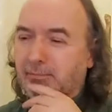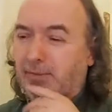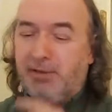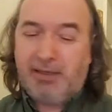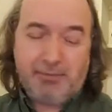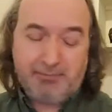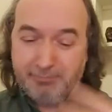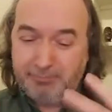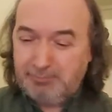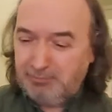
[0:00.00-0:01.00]
in that
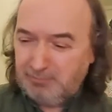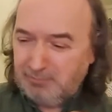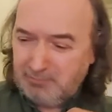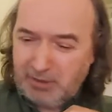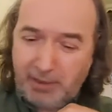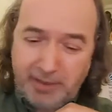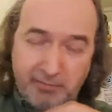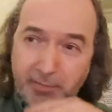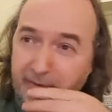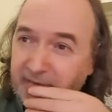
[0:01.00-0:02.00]
kind
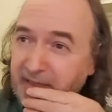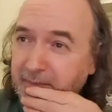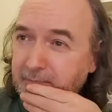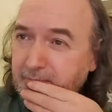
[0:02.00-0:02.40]
of beauty,